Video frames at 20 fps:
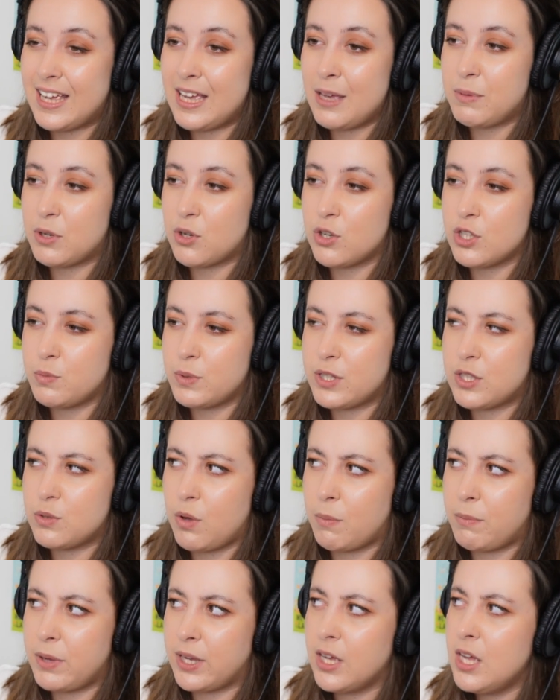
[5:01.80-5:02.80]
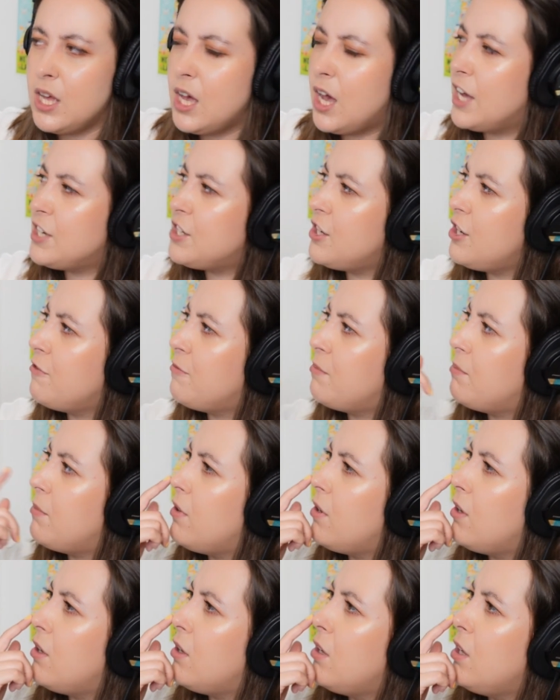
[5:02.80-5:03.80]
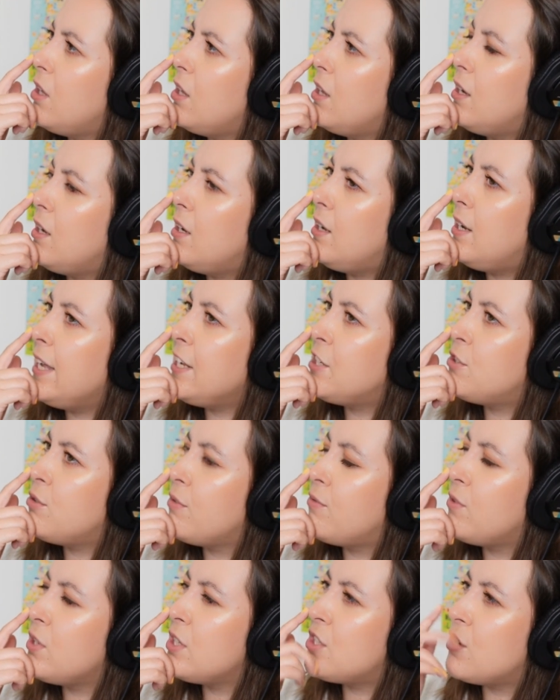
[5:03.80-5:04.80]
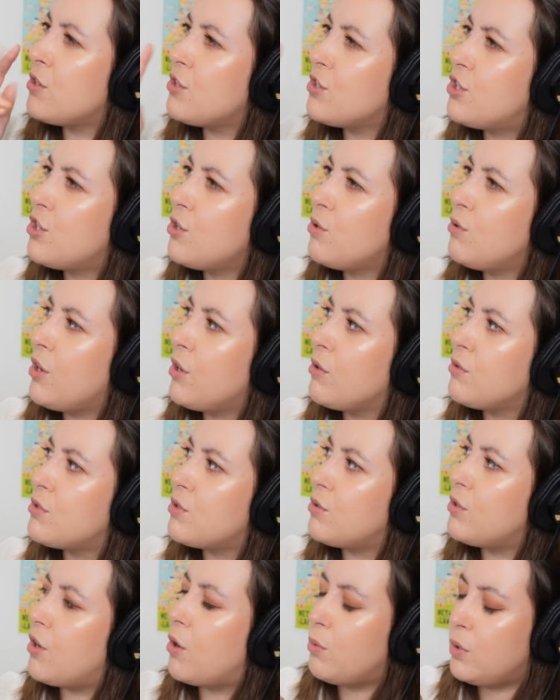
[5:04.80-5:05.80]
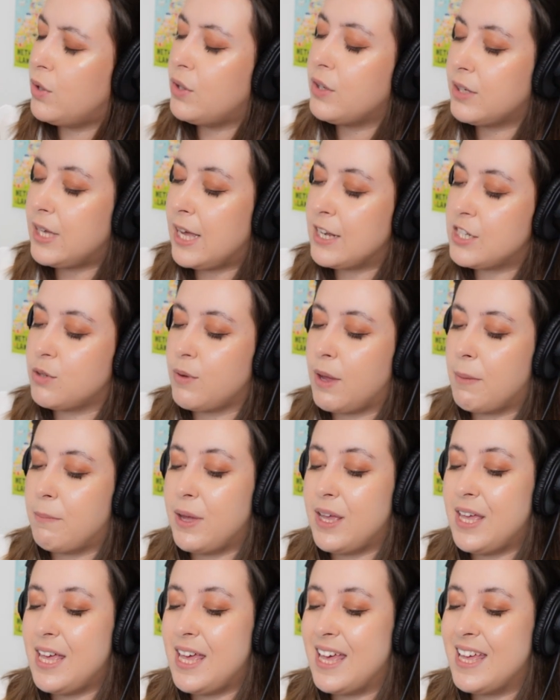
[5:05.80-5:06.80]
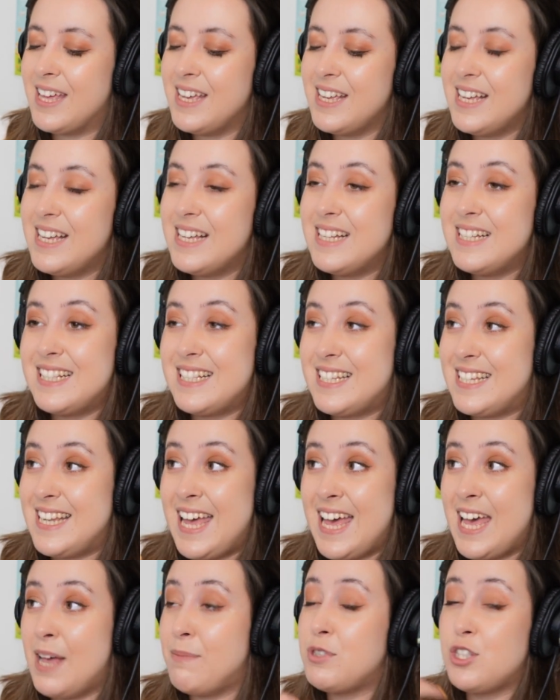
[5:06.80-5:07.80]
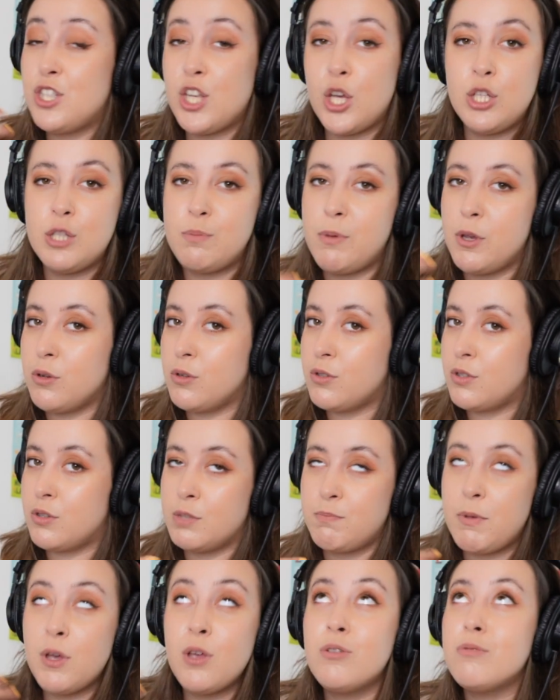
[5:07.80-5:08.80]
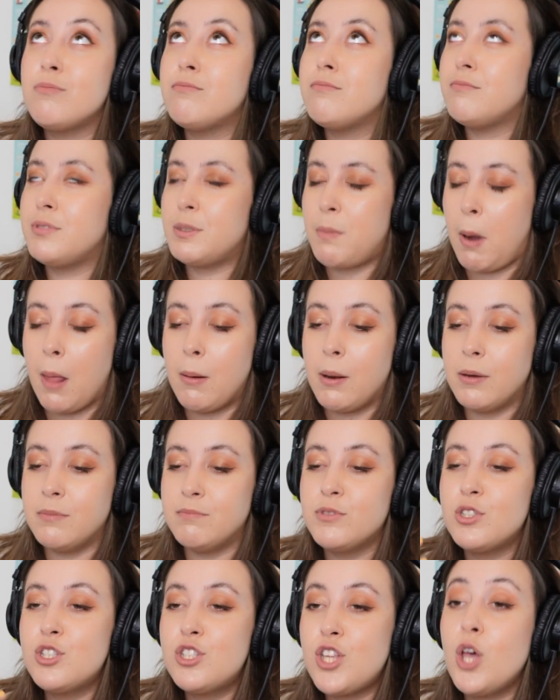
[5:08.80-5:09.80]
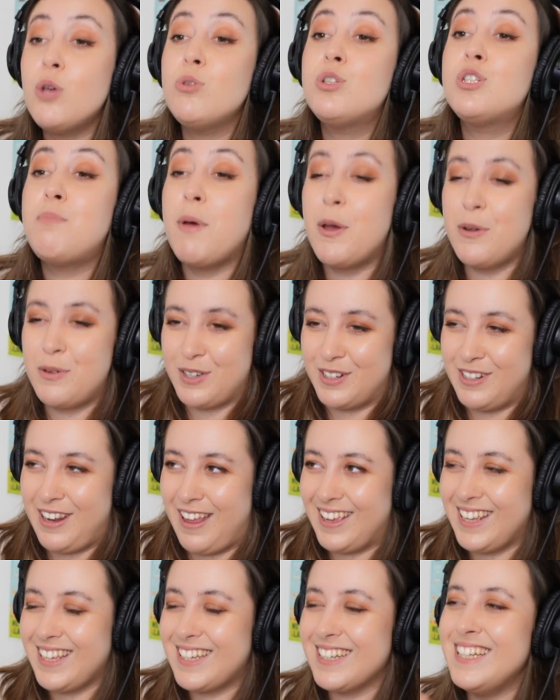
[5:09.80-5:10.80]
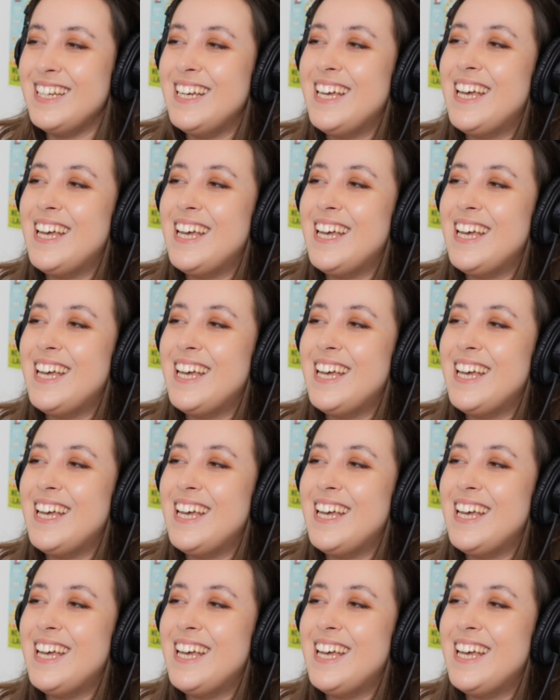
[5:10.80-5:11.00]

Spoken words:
here, because we're swapping. I don't know if later if it's on two notes or not. We'll get to it. But here, step, so spoke, so spoken like.